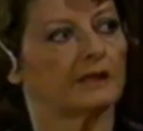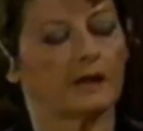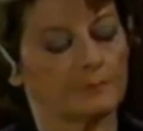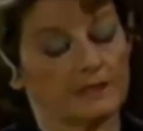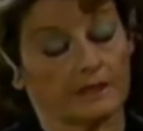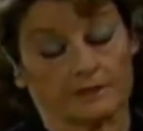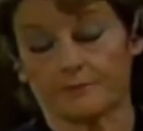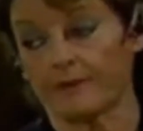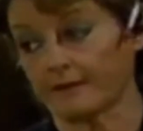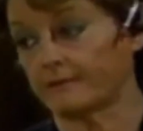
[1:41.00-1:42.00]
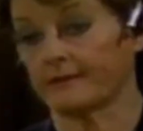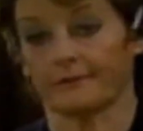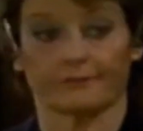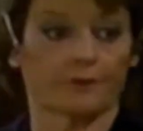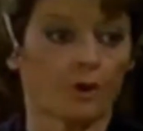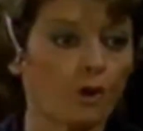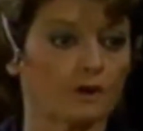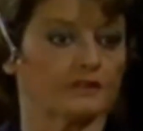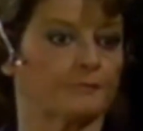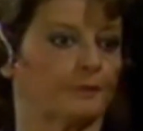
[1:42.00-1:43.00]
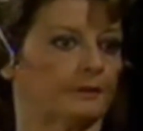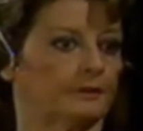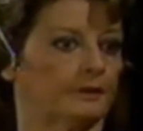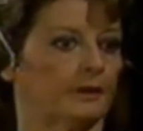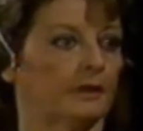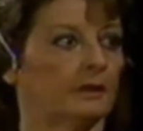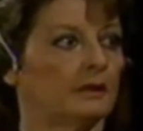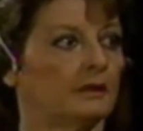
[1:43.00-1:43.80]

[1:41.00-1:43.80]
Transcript: I mean, I expected it, of course, but, uh...